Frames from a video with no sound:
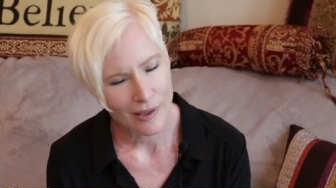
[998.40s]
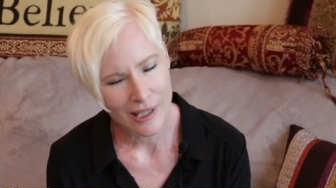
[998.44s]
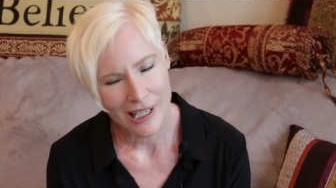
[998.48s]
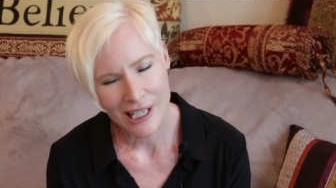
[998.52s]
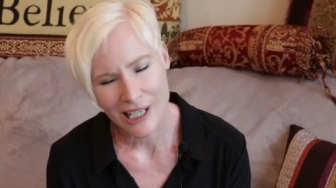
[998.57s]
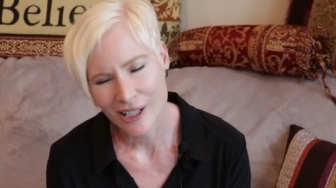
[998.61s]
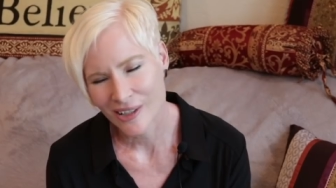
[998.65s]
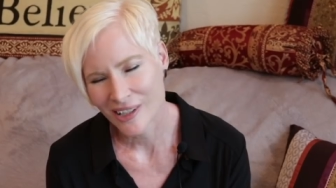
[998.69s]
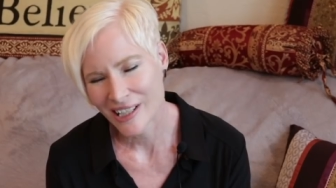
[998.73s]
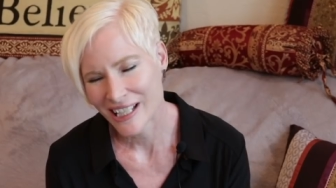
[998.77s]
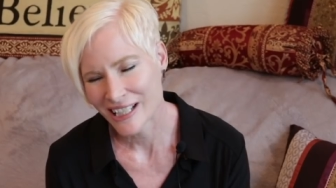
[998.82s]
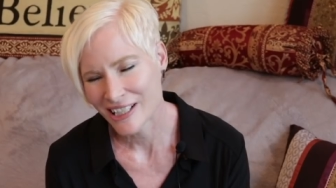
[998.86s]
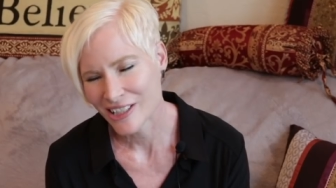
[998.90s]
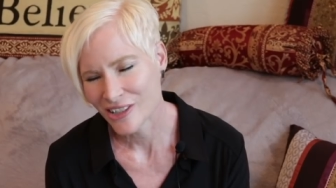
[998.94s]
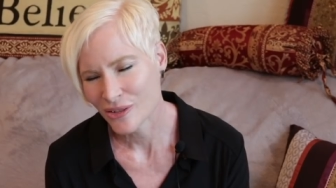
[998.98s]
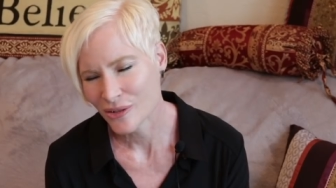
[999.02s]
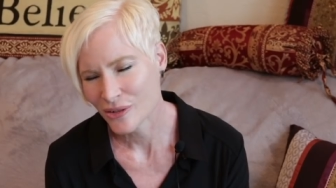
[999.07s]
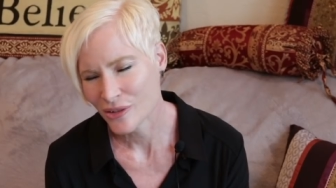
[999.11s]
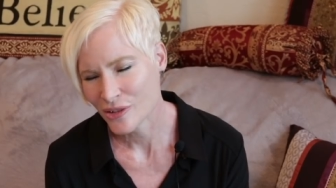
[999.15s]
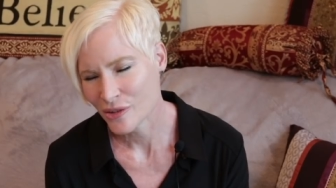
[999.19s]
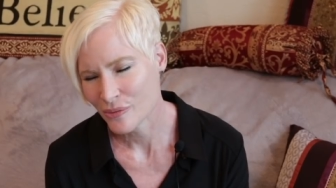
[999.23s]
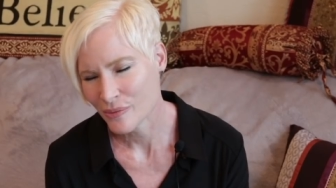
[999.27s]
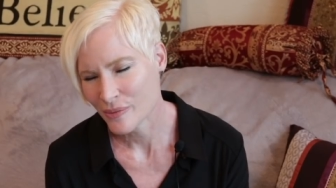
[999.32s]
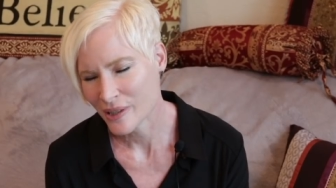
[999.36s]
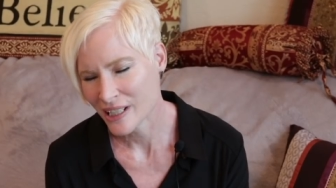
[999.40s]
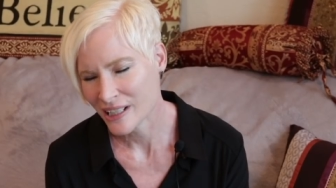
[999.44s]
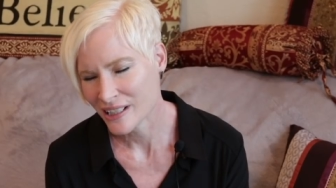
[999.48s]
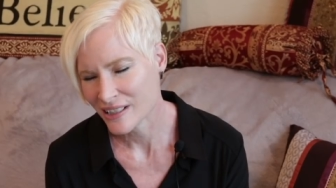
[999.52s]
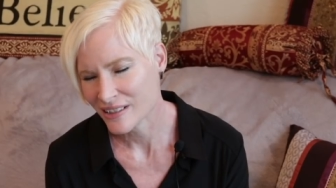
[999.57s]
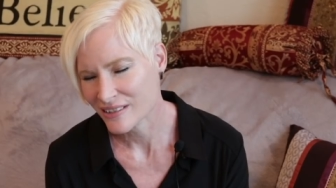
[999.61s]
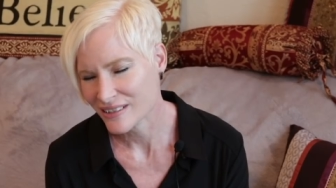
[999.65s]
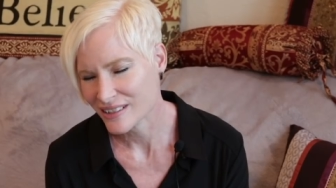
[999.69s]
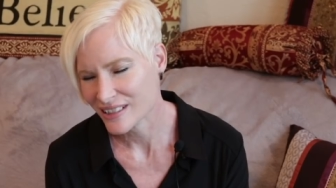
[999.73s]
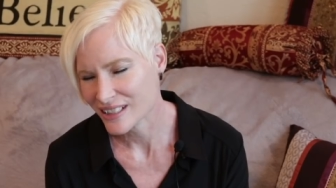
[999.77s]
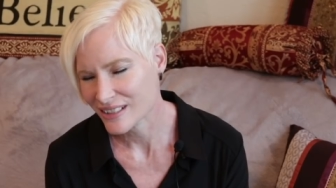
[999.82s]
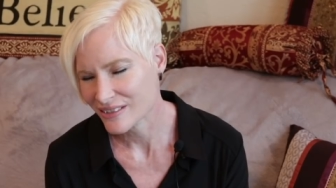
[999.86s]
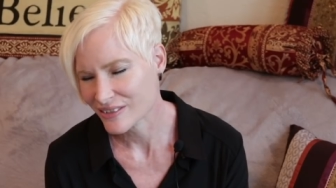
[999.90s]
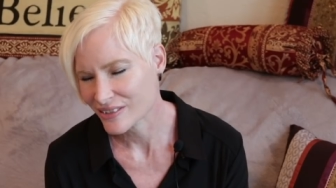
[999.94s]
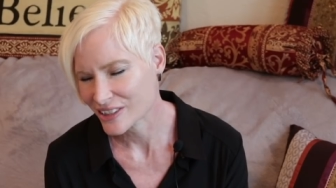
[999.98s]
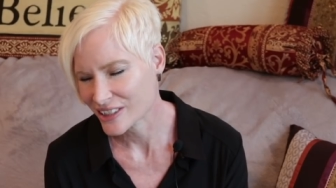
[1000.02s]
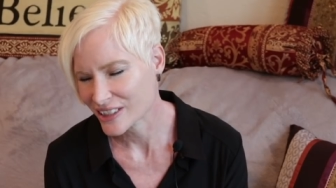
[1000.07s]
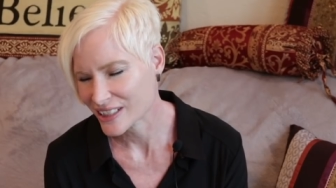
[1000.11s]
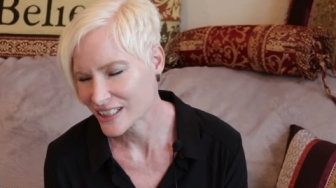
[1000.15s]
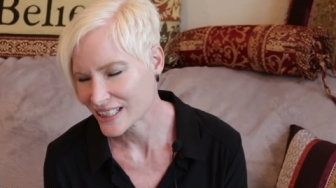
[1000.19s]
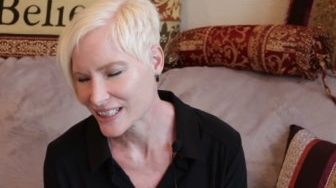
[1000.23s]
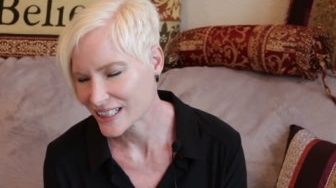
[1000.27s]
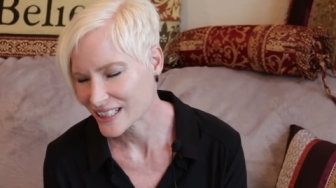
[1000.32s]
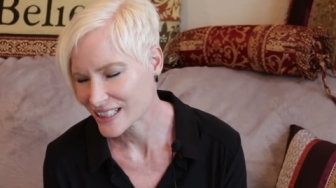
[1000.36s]
Wow, that George Michael, he
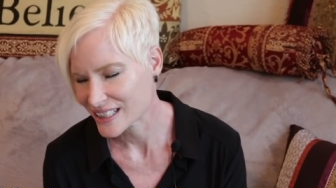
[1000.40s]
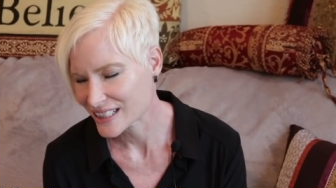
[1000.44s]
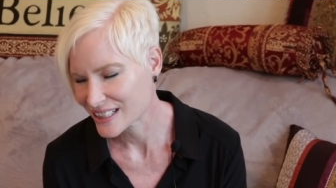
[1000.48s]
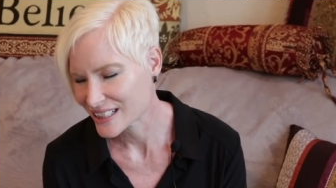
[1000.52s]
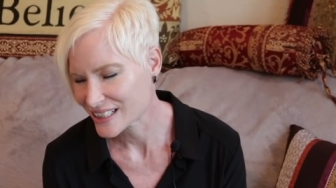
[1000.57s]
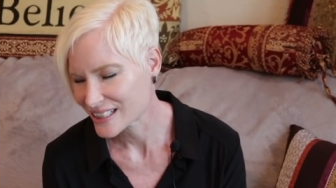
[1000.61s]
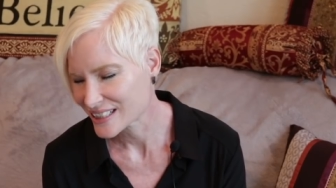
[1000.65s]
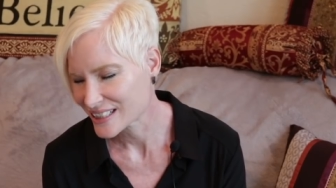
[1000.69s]
really,